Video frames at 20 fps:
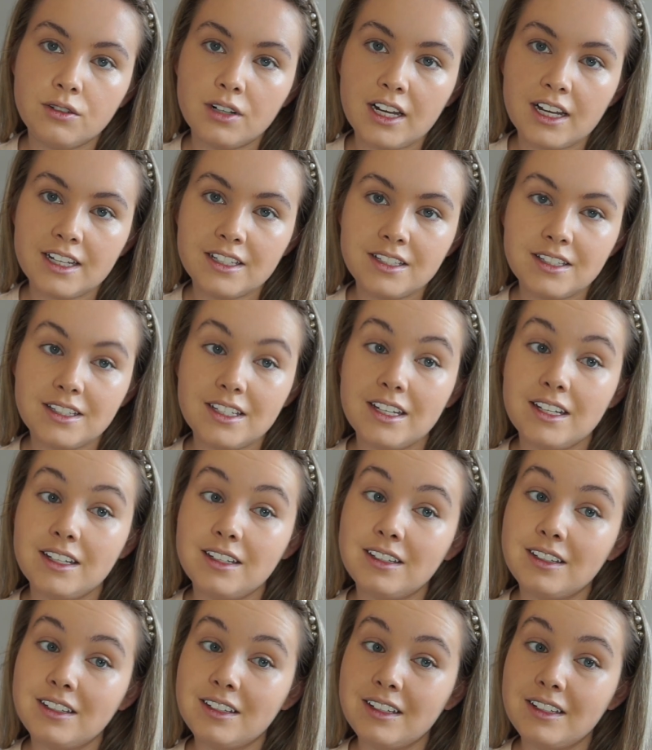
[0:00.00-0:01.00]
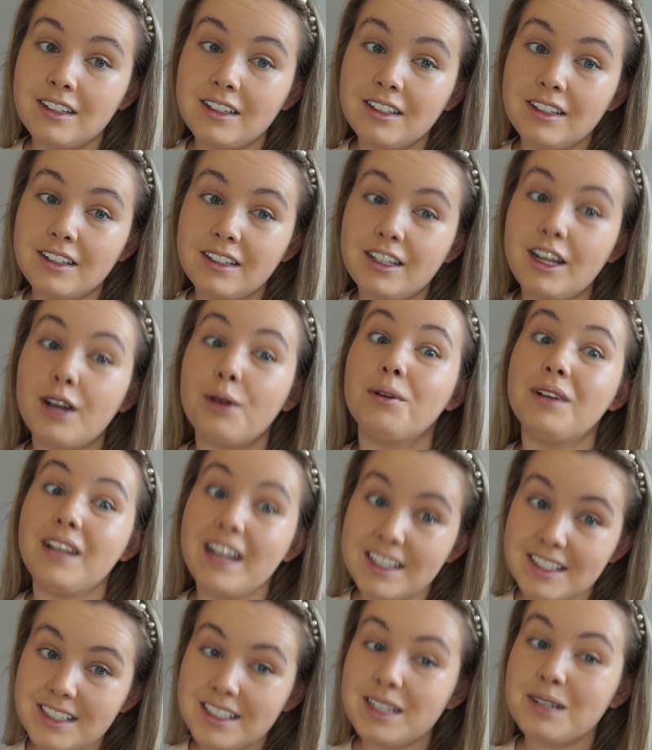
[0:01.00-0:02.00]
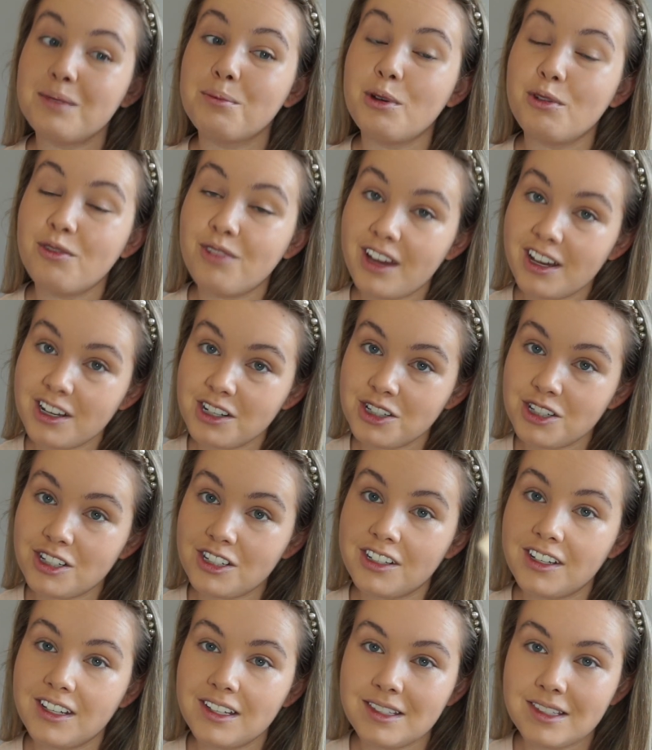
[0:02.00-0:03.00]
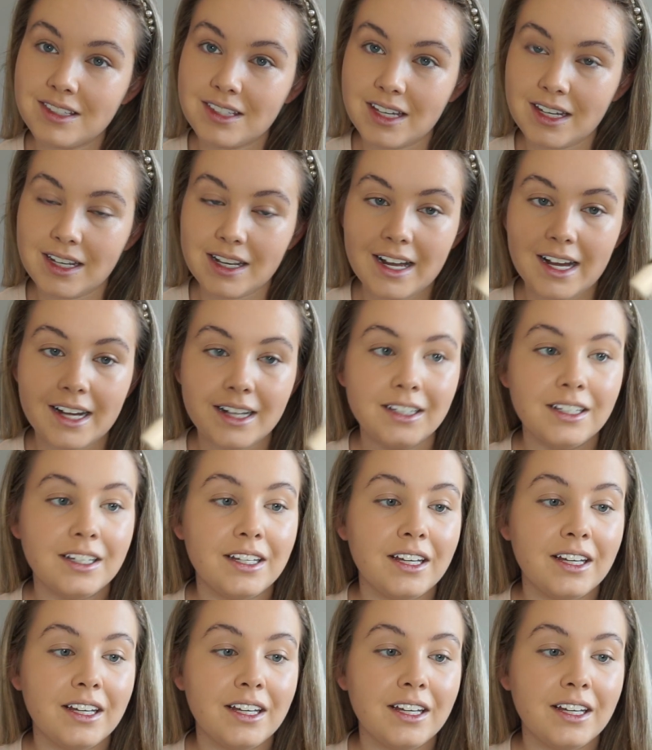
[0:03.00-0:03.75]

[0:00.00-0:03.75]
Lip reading: Lasting Perfection Concealer.